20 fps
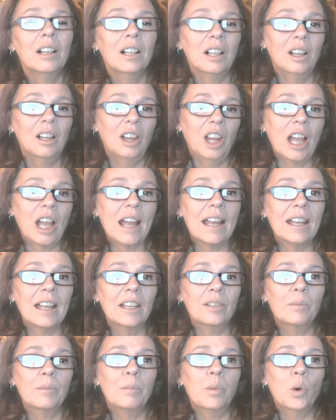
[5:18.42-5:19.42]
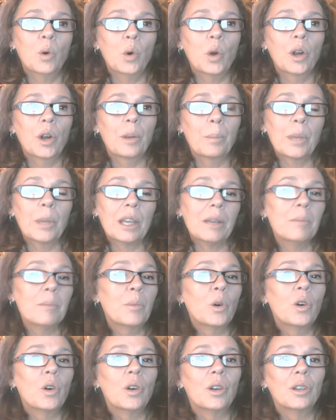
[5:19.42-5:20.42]
like poor
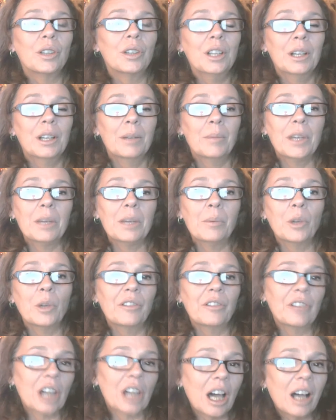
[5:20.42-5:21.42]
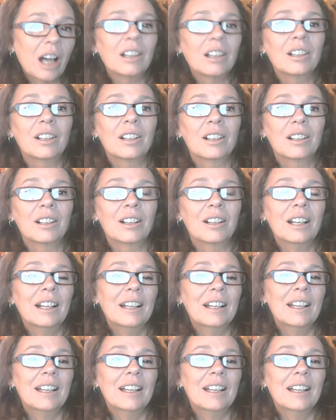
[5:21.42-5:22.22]
people, people of color?